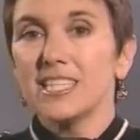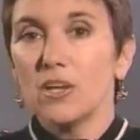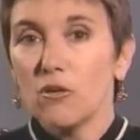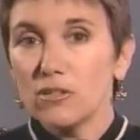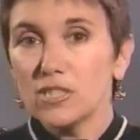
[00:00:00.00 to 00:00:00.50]

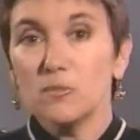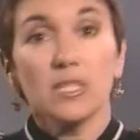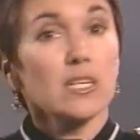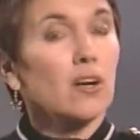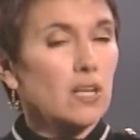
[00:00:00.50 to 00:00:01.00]
the
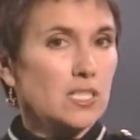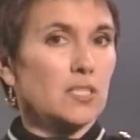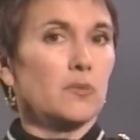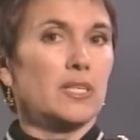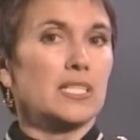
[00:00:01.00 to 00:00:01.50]
ultimate
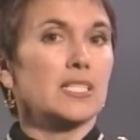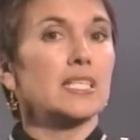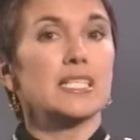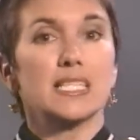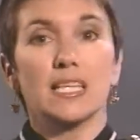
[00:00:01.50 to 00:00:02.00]

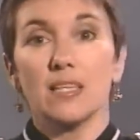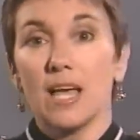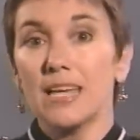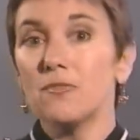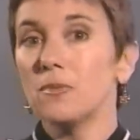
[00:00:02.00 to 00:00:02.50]
consequence is that
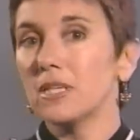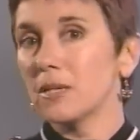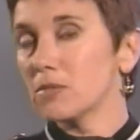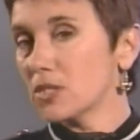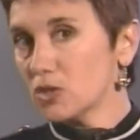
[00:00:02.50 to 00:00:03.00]
life
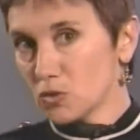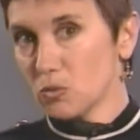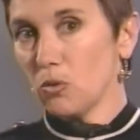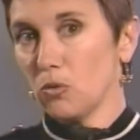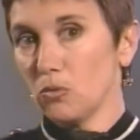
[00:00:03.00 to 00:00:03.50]
becomes
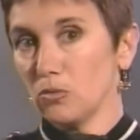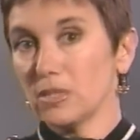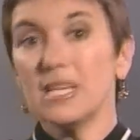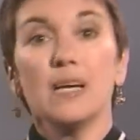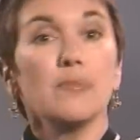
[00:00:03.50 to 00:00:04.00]

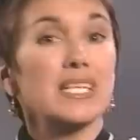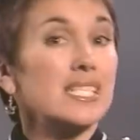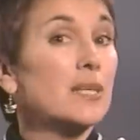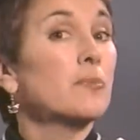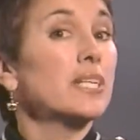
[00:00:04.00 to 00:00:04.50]
controlled by
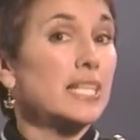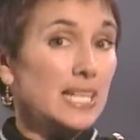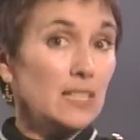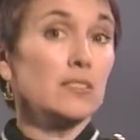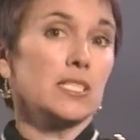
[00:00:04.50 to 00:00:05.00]

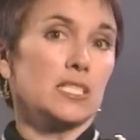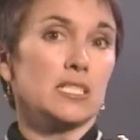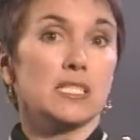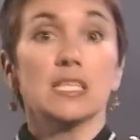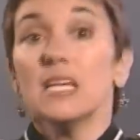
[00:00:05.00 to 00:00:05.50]
somebody
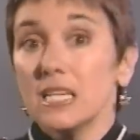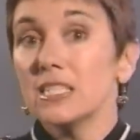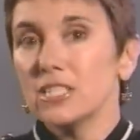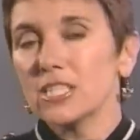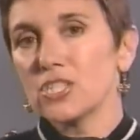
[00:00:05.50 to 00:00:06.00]
else's
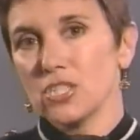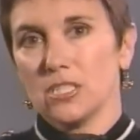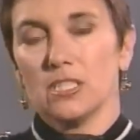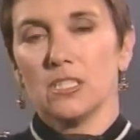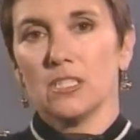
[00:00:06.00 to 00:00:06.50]

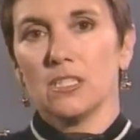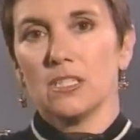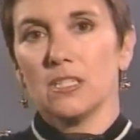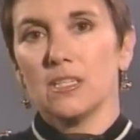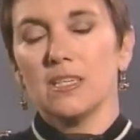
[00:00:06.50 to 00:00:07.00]
addiction.
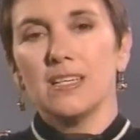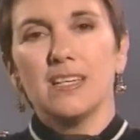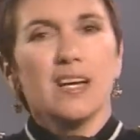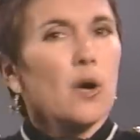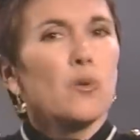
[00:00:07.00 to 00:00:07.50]

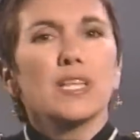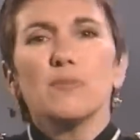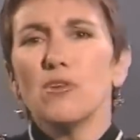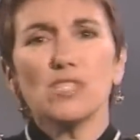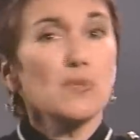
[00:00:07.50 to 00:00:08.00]
One
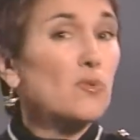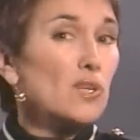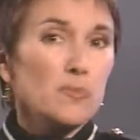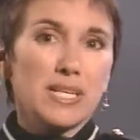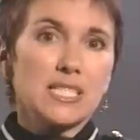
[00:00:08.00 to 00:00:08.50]
of the most
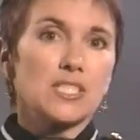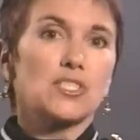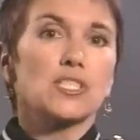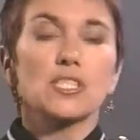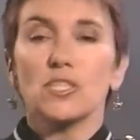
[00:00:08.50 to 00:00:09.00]
important
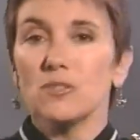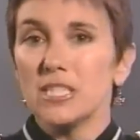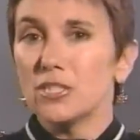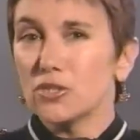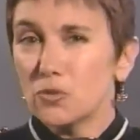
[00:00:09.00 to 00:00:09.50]
messages that you
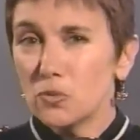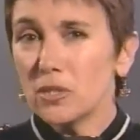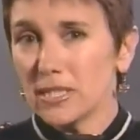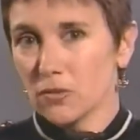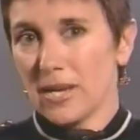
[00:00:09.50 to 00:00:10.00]
need to
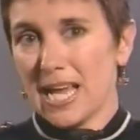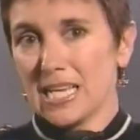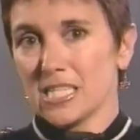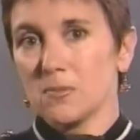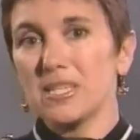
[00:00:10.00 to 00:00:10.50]
truly
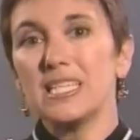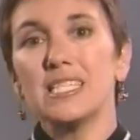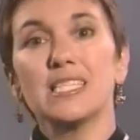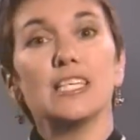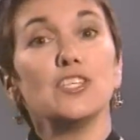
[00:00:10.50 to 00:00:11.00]
grasp
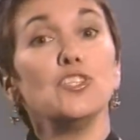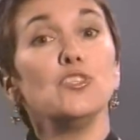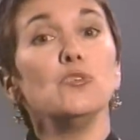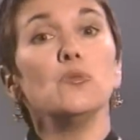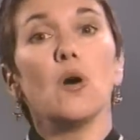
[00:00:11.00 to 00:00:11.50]
is that
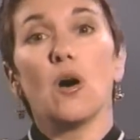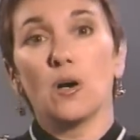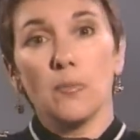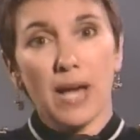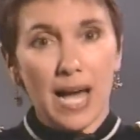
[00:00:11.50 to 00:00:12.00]
you
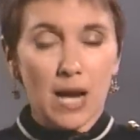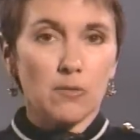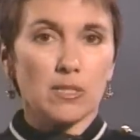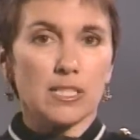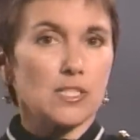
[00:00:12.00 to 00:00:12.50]
are
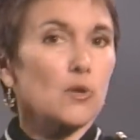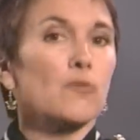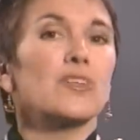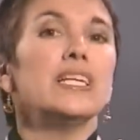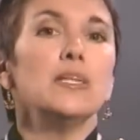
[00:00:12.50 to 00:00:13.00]
powerless
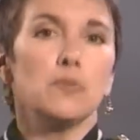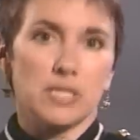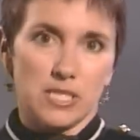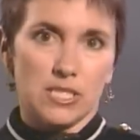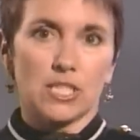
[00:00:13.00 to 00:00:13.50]
over
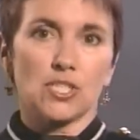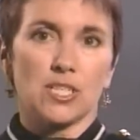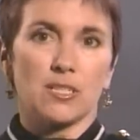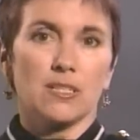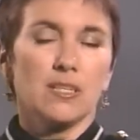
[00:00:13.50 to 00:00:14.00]
anyone's
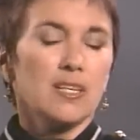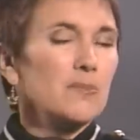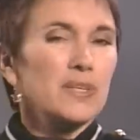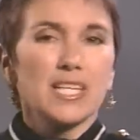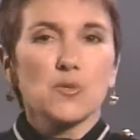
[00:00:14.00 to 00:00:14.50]
addiction.
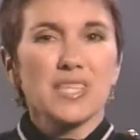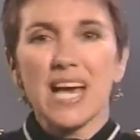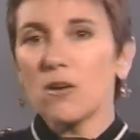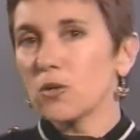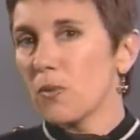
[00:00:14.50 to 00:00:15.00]
Because
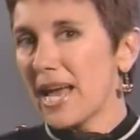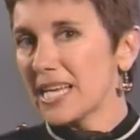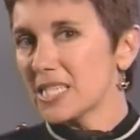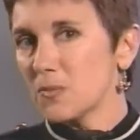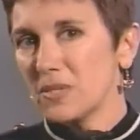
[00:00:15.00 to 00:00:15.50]
without
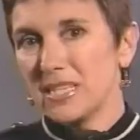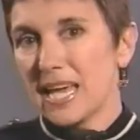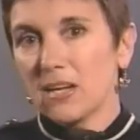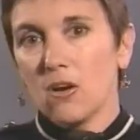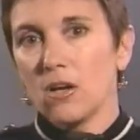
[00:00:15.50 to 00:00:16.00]
grasping
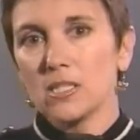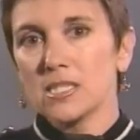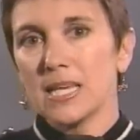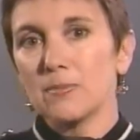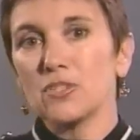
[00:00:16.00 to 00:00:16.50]
that
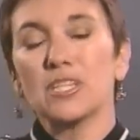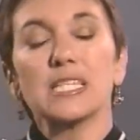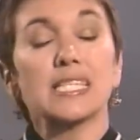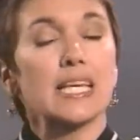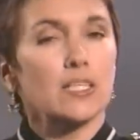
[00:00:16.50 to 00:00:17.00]
concept, you're
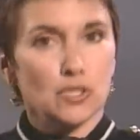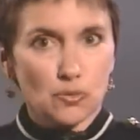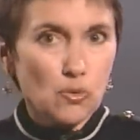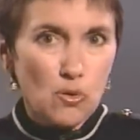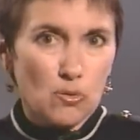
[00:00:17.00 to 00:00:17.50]
going to stay
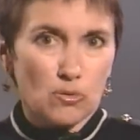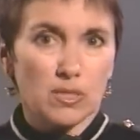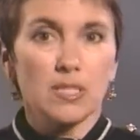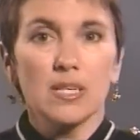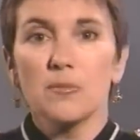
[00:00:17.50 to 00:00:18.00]

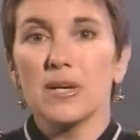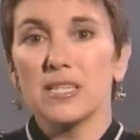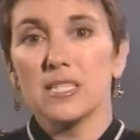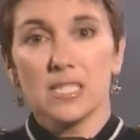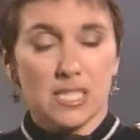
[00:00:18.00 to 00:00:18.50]
controlled
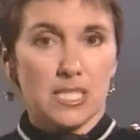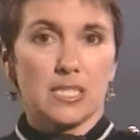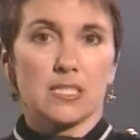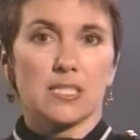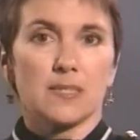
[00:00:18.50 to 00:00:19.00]
by the
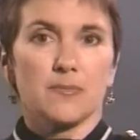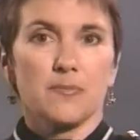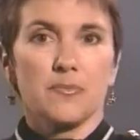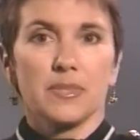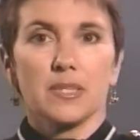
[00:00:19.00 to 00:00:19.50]
disease.
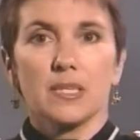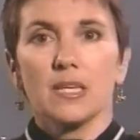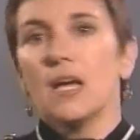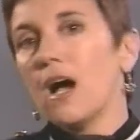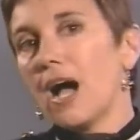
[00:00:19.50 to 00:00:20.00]

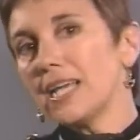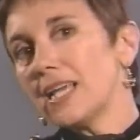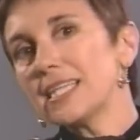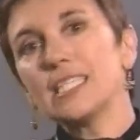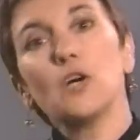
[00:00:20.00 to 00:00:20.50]
I'd
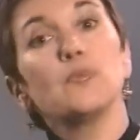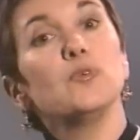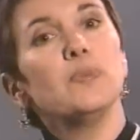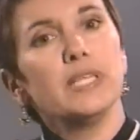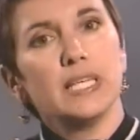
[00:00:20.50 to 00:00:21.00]
like to
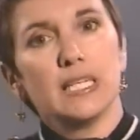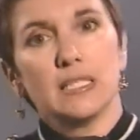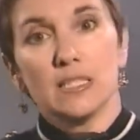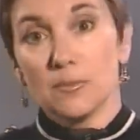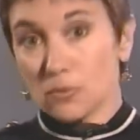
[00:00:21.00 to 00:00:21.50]
help you
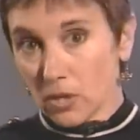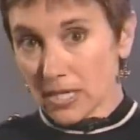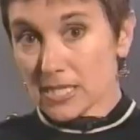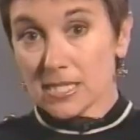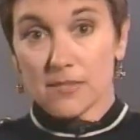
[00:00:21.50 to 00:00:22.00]
begin the
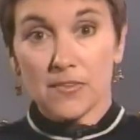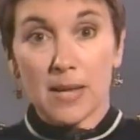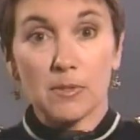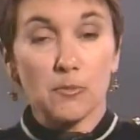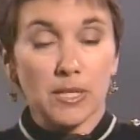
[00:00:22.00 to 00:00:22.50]
process of
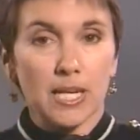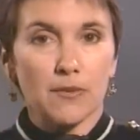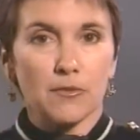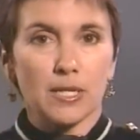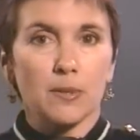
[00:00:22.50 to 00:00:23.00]
family
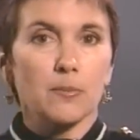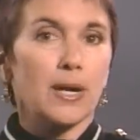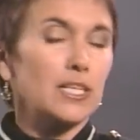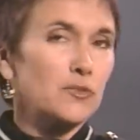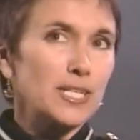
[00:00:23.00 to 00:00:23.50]
recovery
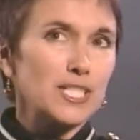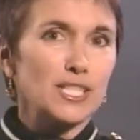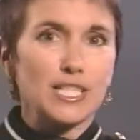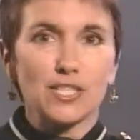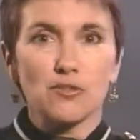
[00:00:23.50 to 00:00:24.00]
by
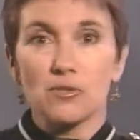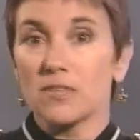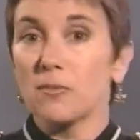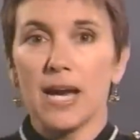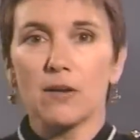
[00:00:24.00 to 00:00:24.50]
addressing the
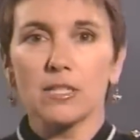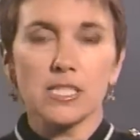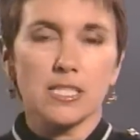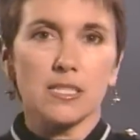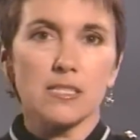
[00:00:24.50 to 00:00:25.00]
issues of
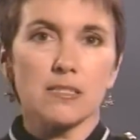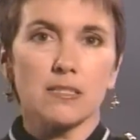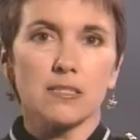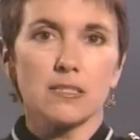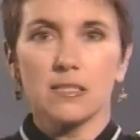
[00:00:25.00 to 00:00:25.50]

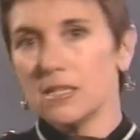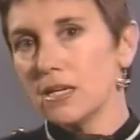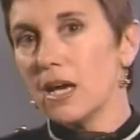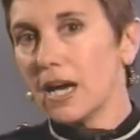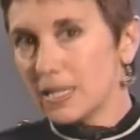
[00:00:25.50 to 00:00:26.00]
powerlessness,
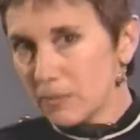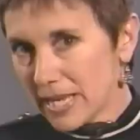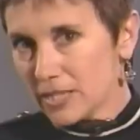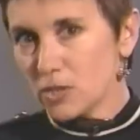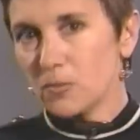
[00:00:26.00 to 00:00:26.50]

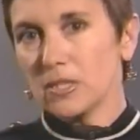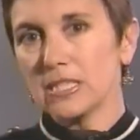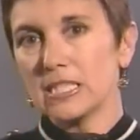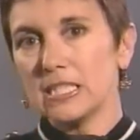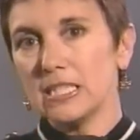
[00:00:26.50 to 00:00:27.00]

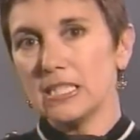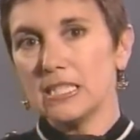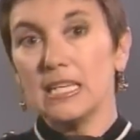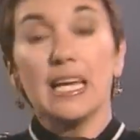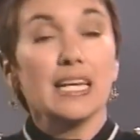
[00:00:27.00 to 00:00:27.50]
unmanageability,
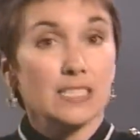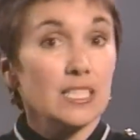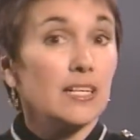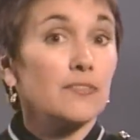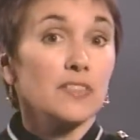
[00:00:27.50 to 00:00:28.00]

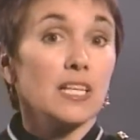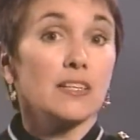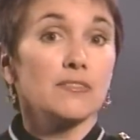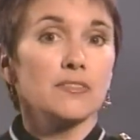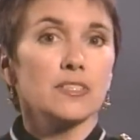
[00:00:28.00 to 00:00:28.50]
and tough
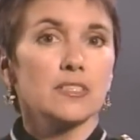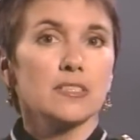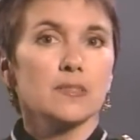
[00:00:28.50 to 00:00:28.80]
love.